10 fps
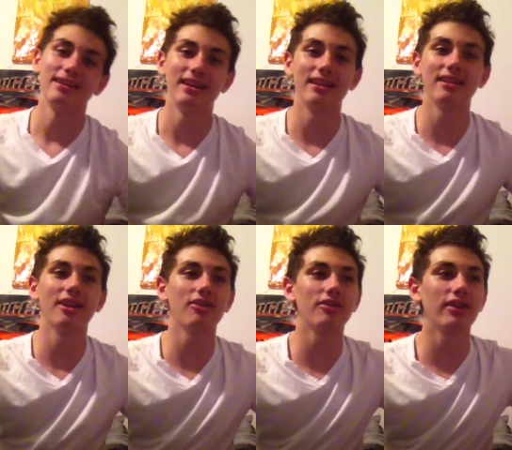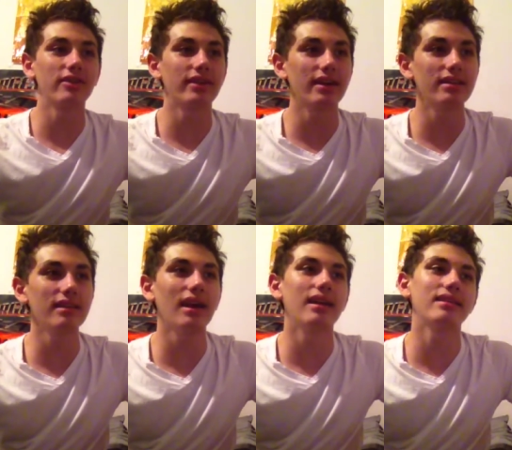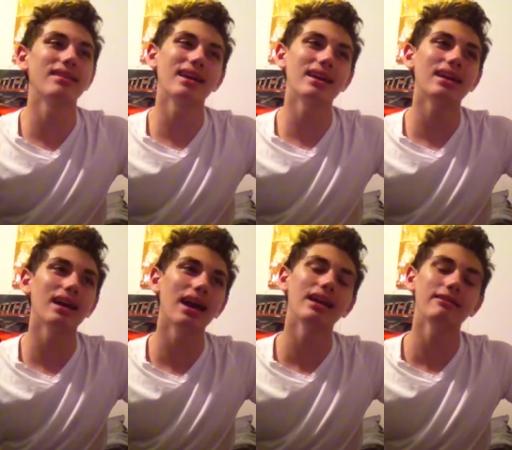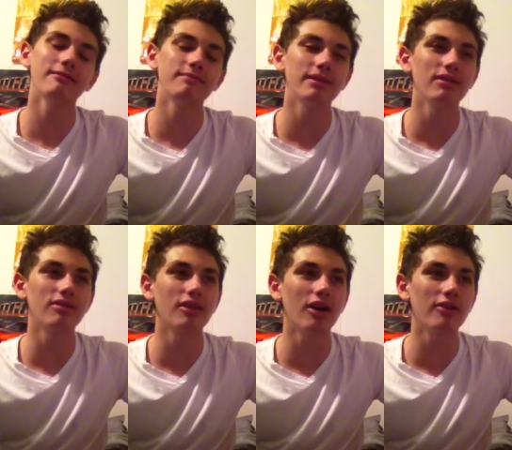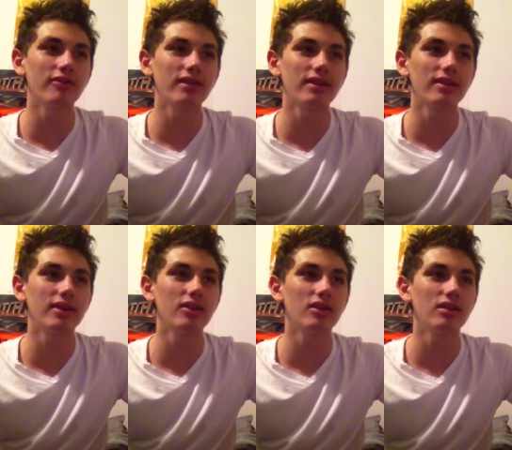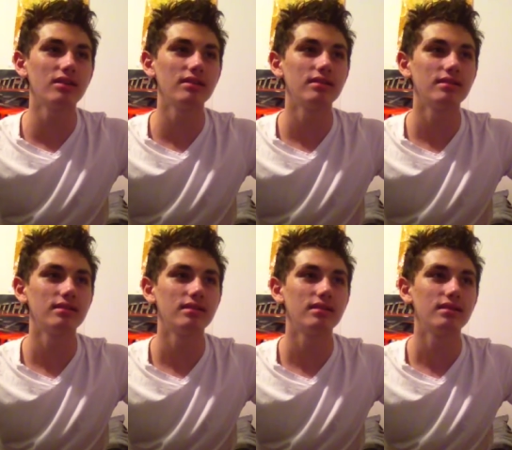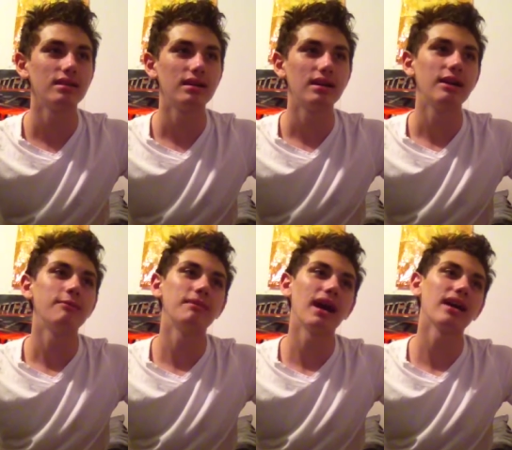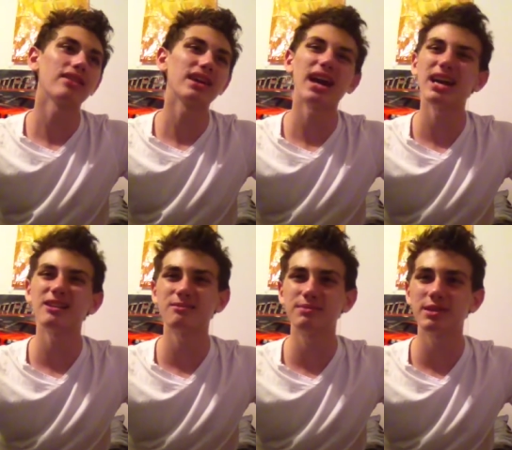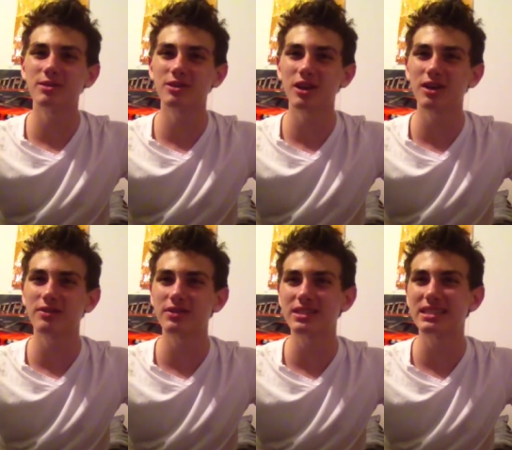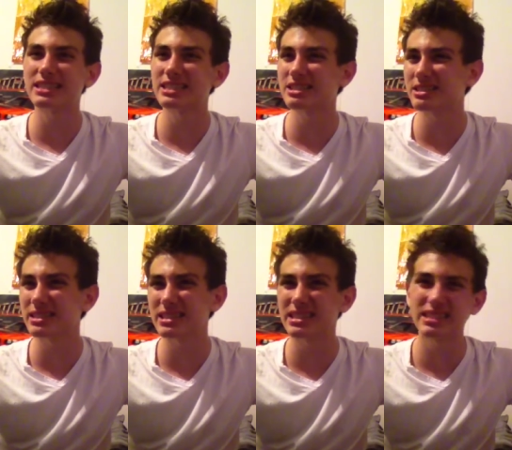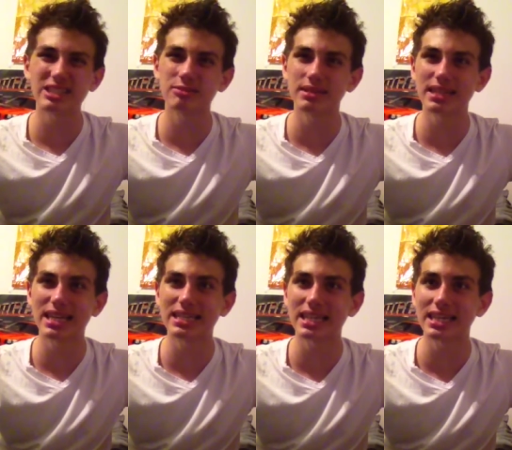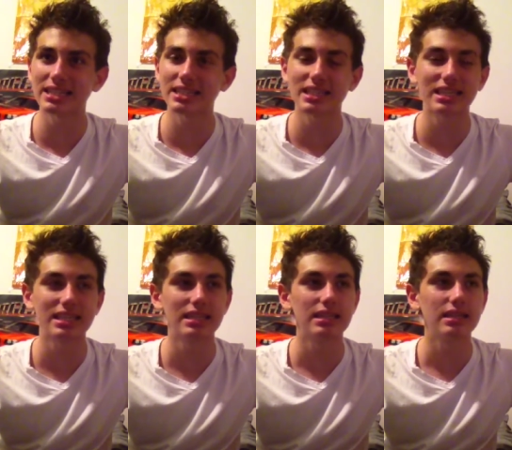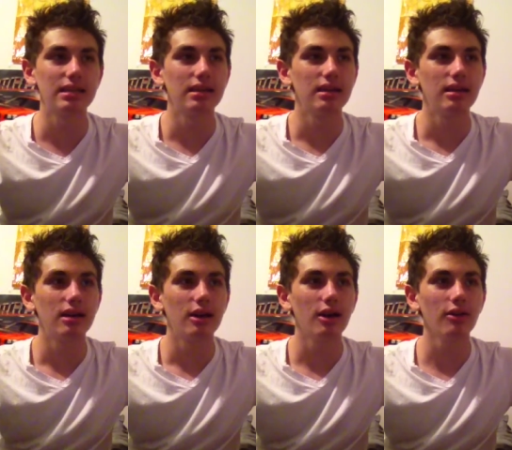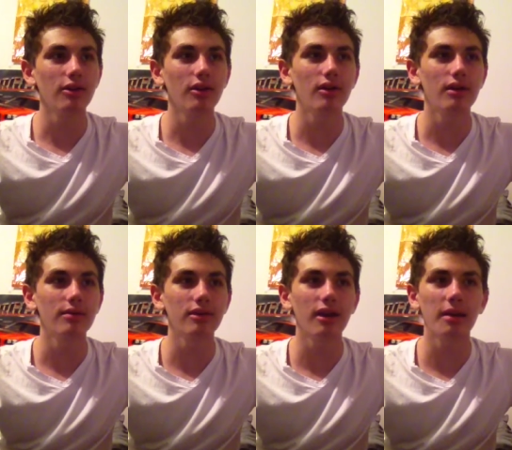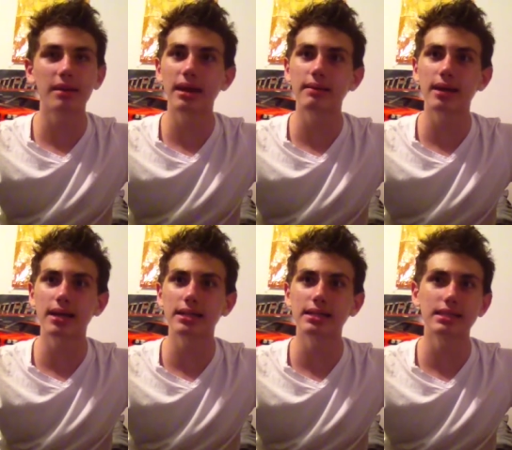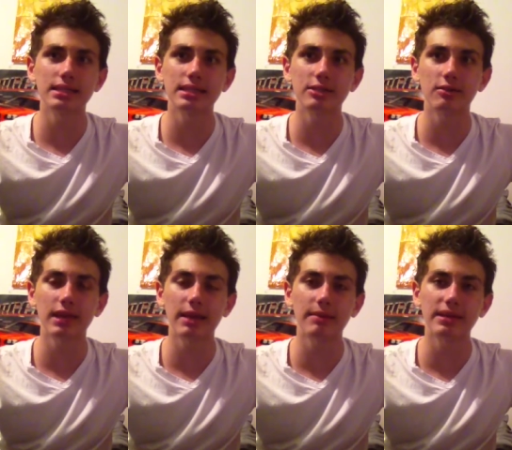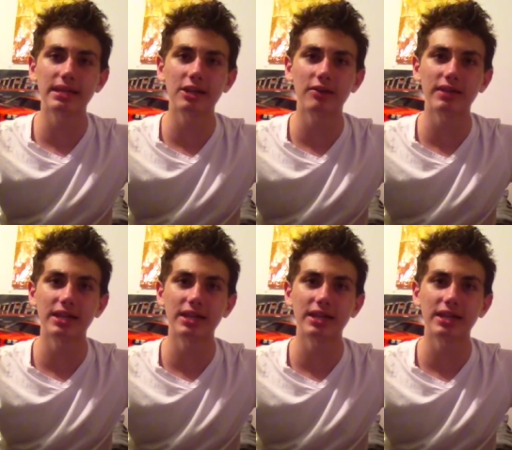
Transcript: And another thing, like science, that kind of builds off it a little. Math kind of builds off it a little. A little bit less, actually. Although, I'm sorry, but I'm not going to... Don't think I'm going to need an awful